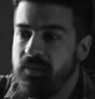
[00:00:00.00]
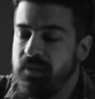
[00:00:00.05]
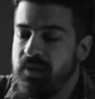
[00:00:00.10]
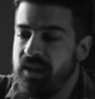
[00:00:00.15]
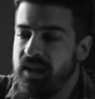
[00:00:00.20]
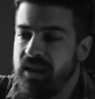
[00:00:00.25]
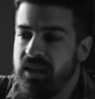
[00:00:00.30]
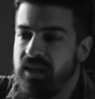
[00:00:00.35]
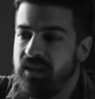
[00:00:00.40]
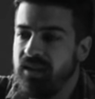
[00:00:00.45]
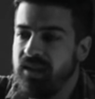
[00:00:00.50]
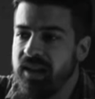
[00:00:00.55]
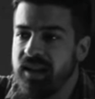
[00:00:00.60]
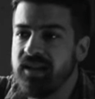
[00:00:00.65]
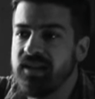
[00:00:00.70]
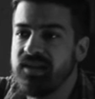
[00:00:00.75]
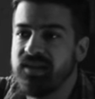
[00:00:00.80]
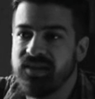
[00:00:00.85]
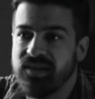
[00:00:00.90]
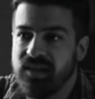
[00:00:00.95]
he led
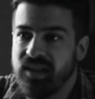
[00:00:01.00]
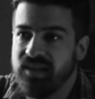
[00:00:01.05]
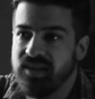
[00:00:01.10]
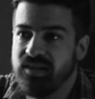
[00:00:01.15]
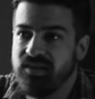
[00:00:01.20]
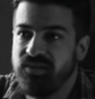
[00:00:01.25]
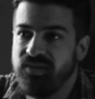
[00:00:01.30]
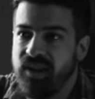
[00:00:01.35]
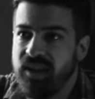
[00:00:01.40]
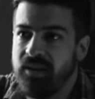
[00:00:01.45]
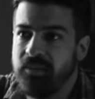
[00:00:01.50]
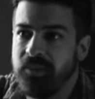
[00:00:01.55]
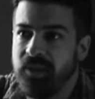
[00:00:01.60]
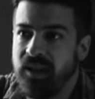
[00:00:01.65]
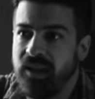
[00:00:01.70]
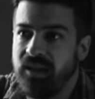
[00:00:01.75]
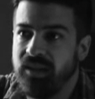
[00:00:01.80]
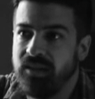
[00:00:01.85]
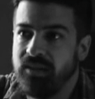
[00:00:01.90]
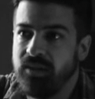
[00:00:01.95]
us as a
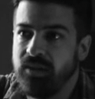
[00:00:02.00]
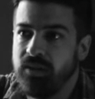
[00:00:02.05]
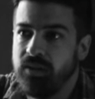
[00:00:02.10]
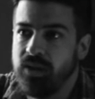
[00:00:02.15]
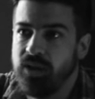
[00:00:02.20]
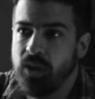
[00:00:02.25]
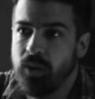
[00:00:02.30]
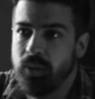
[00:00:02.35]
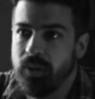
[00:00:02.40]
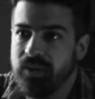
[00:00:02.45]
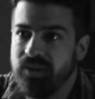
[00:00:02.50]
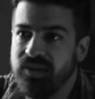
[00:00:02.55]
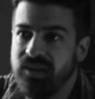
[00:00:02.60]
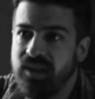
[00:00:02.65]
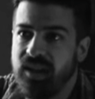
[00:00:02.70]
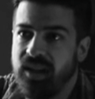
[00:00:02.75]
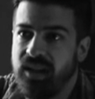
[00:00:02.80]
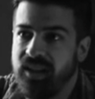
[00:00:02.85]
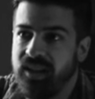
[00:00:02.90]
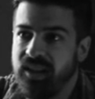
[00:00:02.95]
family towards
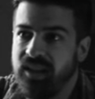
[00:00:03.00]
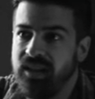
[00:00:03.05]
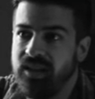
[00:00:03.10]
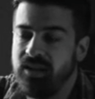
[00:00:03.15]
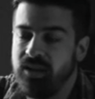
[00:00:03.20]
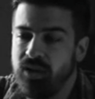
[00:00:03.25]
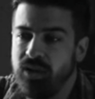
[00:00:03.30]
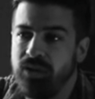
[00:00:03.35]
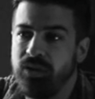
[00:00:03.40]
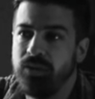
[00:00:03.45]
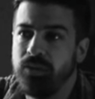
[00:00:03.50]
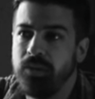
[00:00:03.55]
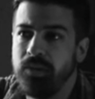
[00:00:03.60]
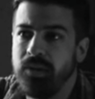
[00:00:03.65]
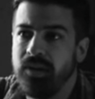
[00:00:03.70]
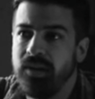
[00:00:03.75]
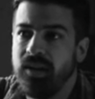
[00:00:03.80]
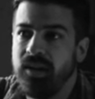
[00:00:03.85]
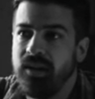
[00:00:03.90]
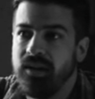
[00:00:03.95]
God. He knew
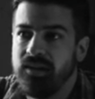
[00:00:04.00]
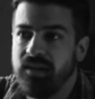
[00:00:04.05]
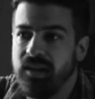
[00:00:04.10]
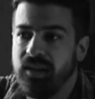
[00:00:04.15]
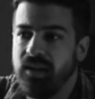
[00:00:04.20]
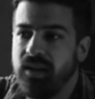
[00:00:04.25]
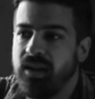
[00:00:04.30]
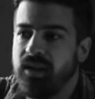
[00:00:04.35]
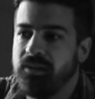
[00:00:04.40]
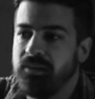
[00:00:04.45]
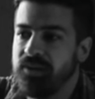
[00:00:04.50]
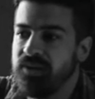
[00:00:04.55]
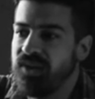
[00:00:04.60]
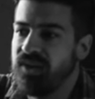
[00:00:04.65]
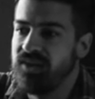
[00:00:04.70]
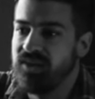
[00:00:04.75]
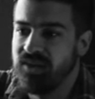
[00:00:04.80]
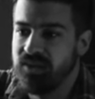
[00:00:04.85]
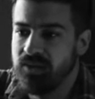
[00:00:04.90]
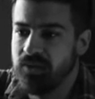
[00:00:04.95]
that God was
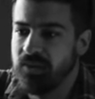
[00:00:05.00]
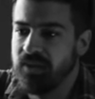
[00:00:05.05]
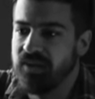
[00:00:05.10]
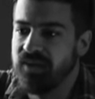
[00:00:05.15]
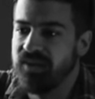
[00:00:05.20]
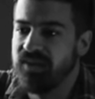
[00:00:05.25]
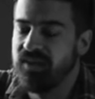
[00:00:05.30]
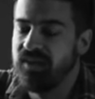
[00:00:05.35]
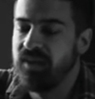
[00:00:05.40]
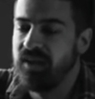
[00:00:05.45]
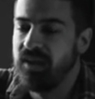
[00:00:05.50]
his source